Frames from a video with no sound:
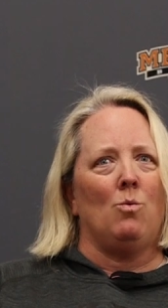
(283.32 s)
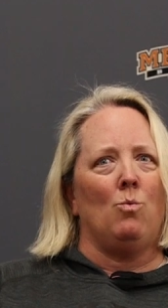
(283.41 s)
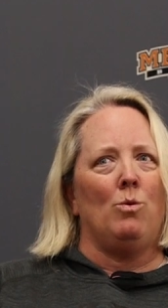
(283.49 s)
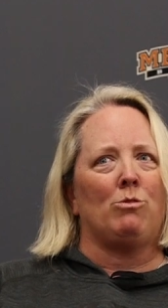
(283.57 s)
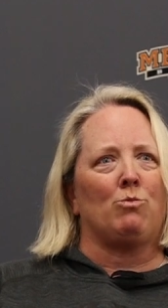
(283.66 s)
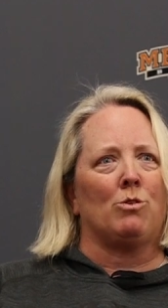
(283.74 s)

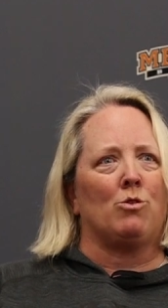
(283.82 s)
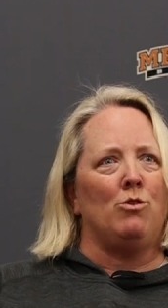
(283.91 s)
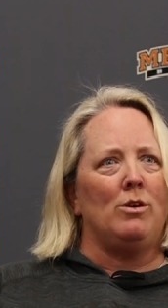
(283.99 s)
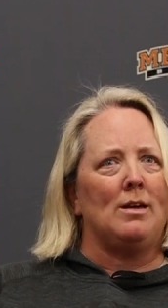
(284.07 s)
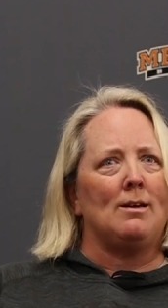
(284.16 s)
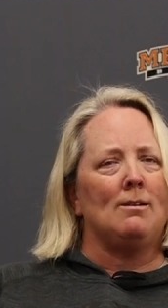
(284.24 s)
With
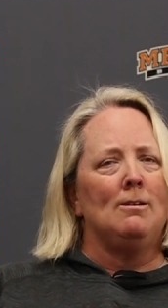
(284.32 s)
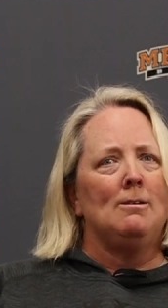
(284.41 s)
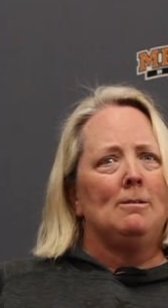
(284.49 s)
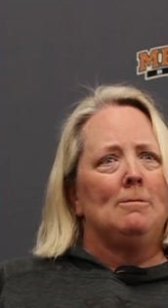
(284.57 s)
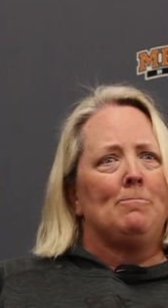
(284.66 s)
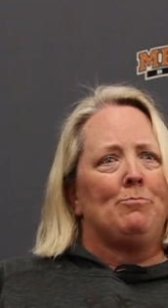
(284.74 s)
recruiting,
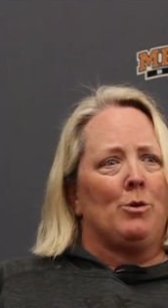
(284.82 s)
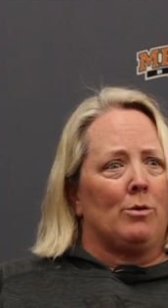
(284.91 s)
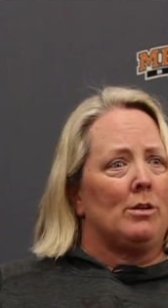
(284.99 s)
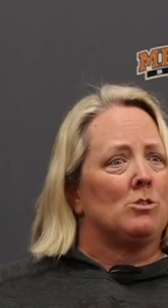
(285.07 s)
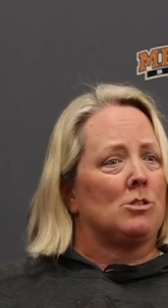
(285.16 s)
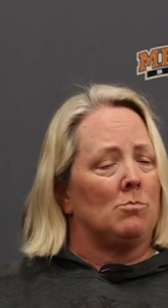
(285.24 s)
There
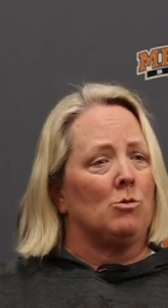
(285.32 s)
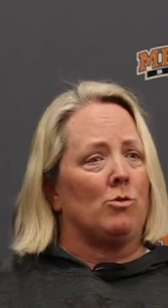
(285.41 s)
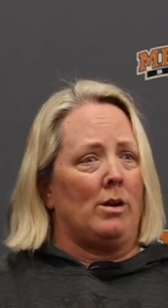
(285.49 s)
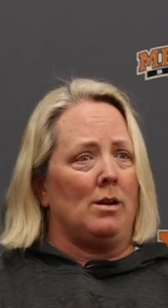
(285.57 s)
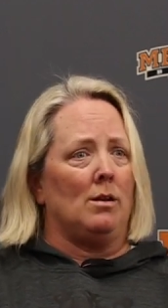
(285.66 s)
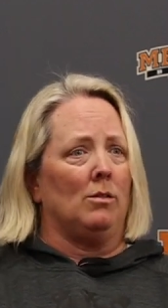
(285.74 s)
is some
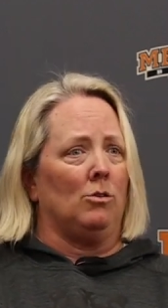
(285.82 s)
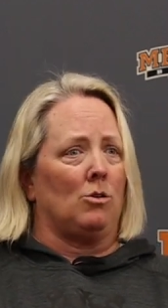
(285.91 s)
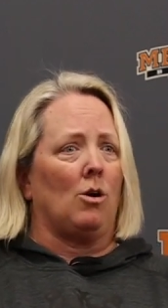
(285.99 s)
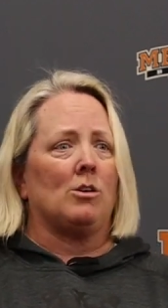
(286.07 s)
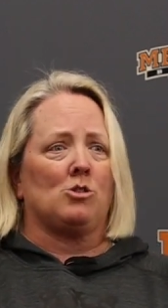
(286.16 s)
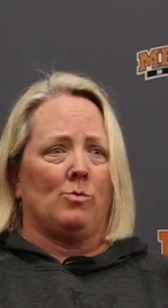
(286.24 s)
great
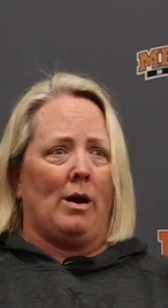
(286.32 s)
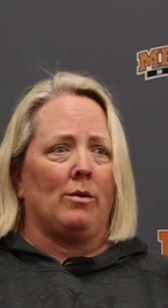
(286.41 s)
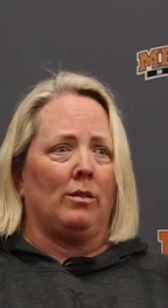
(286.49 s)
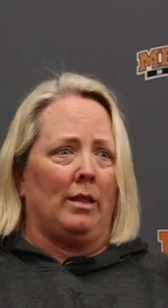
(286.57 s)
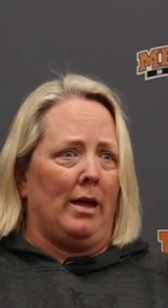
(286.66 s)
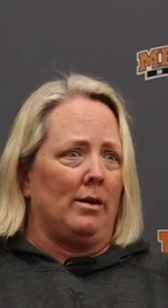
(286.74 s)
lacrosse
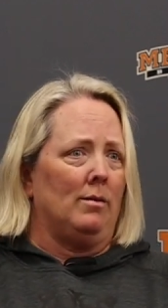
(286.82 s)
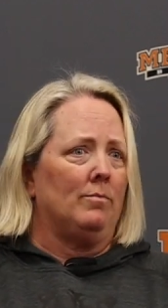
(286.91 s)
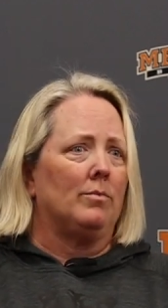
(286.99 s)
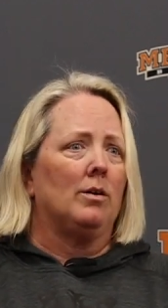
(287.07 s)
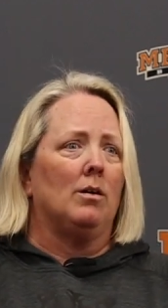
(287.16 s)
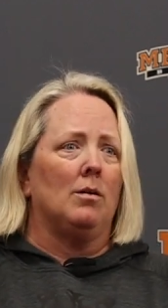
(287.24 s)
around Atlanta,
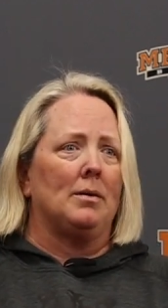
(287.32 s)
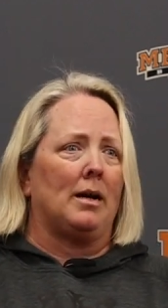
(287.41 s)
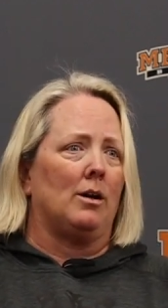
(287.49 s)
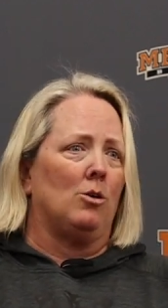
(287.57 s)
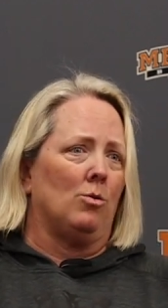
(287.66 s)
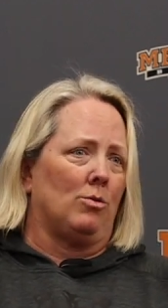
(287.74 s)
and
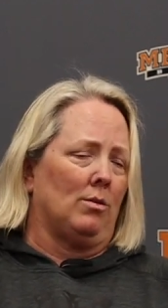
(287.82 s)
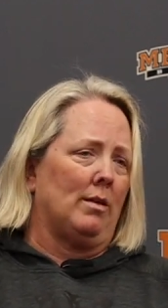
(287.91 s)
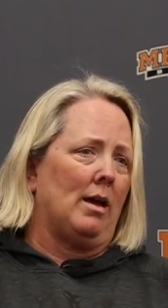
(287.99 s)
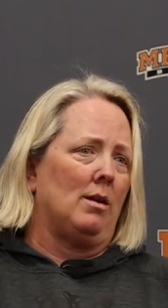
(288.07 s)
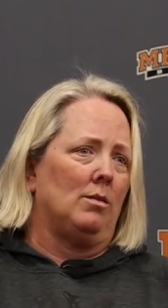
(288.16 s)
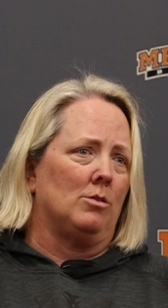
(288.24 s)
kind of North
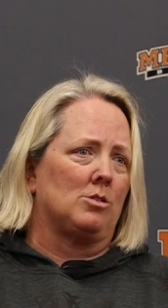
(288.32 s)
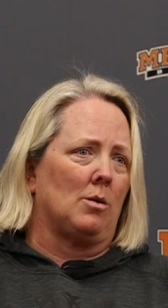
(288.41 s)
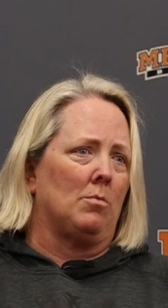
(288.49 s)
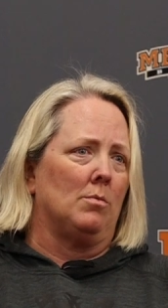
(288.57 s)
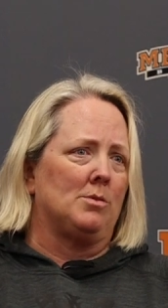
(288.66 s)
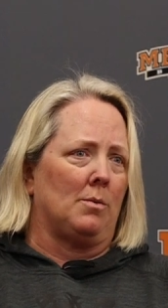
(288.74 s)
Atlanta and the
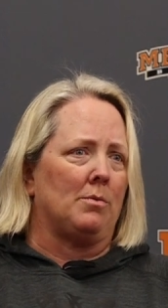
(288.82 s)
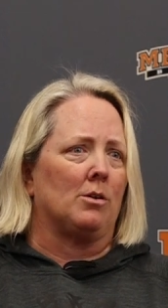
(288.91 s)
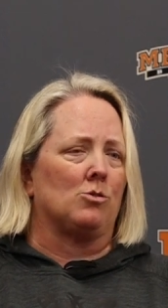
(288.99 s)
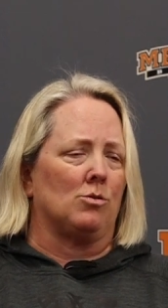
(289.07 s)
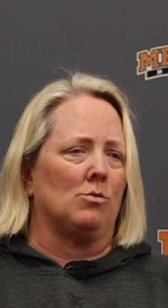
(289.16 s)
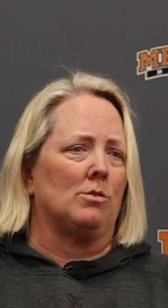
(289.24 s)
suburbs up
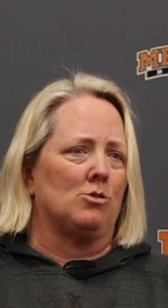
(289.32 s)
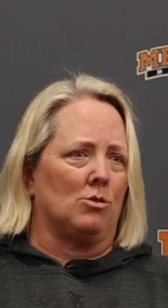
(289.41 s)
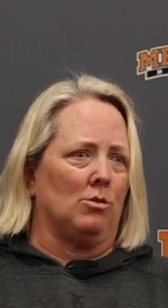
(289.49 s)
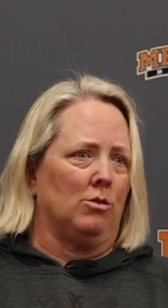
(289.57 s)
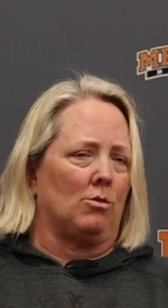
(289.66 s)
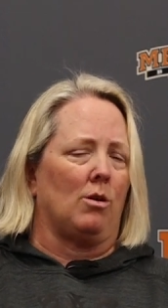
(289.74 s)
there. So there is
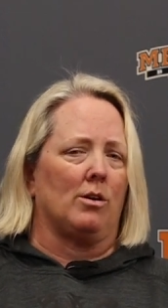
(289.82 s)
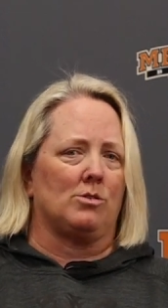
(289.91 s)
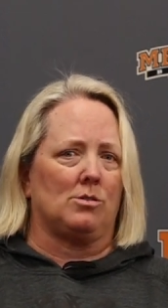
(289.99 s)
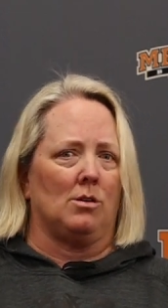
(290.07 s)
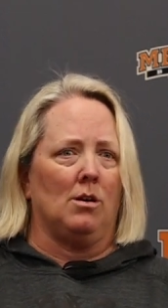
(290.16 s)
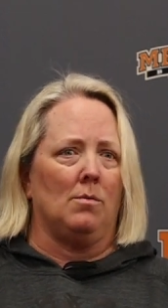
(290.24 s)
good
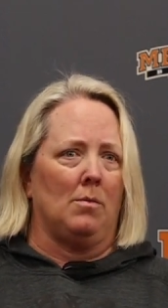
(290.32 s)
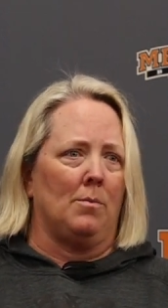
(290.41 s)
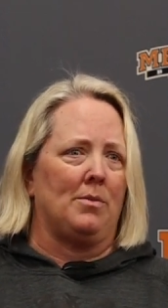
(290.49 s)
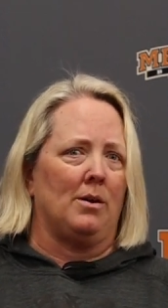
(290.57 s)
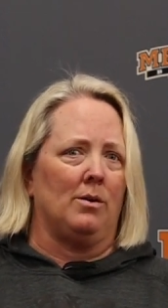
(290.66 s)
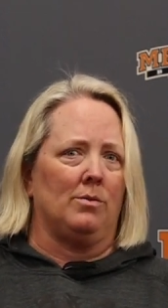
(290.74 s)
lacrosse
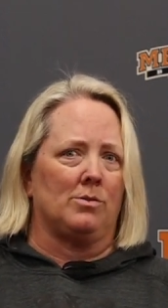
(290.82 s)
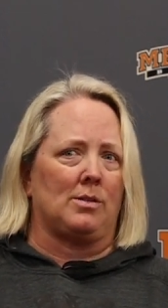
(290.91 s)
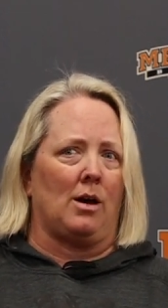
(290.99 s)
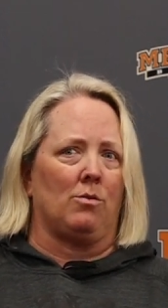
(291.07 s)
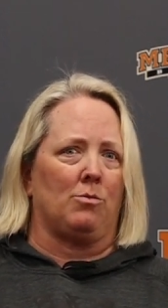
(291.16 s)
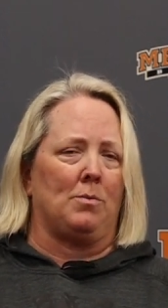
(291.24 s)
up there in the
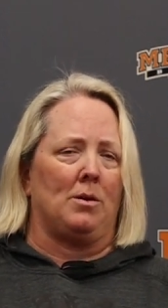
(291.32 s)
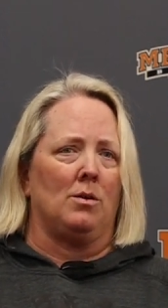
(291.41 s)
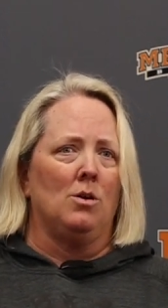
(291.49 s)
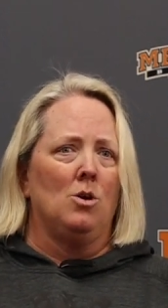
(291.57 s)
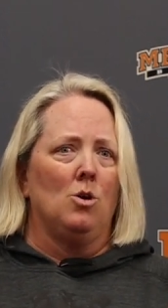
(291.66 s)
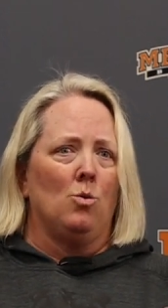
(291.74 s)
South.
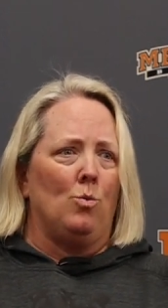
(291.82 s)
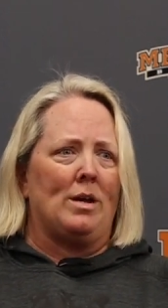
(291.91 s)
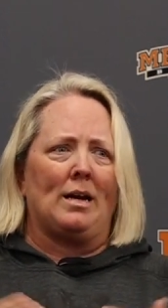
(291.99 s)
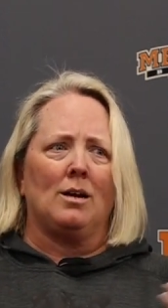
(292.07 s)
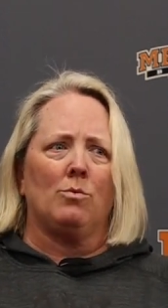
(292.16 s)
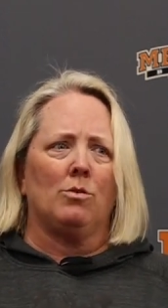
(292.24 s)
But we
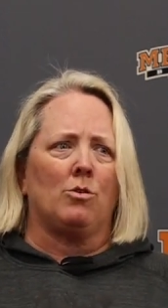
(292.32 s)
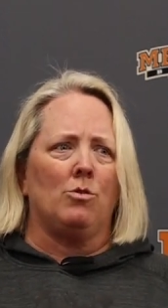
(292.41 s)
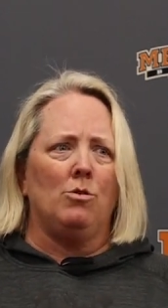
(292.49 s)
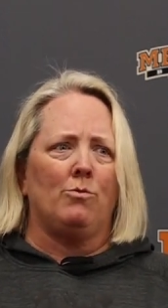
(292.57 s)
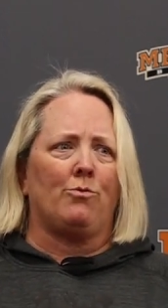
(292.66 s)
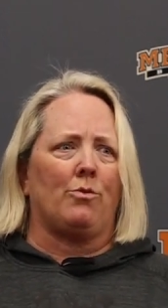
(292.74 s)
kind of
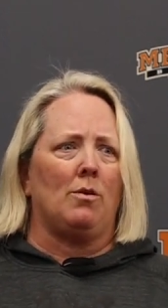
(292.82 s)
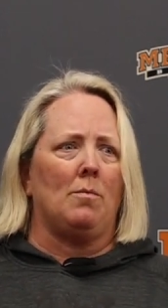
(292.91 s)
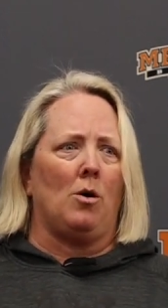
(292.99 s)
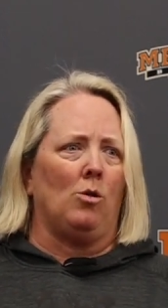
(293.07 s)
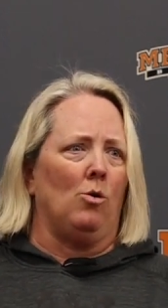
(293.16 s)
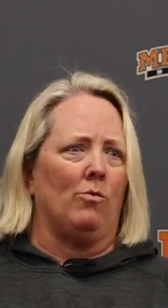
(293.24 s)
recruit
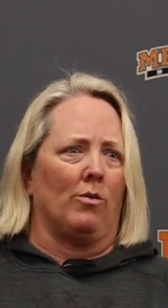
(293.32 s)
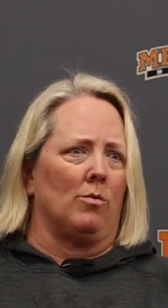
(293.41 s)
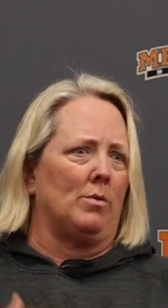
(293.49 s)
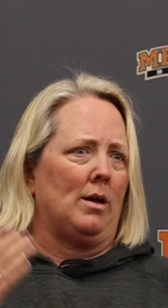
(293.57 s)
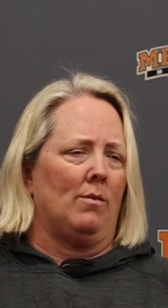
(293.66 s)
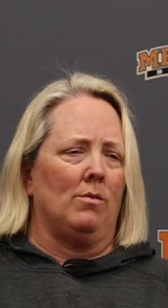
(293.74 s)
from all
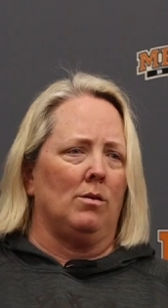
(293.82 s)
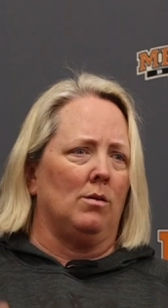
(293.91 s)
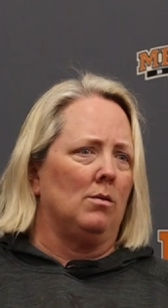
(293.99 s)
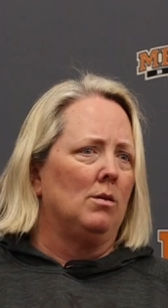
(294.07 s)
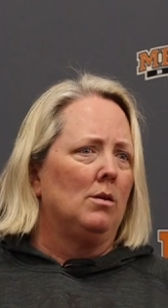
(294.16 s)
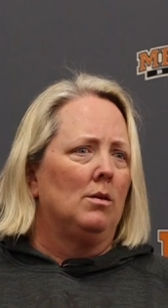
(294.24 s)
over. We have
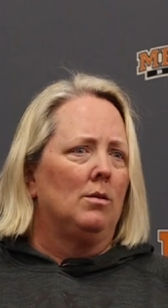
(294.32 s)
a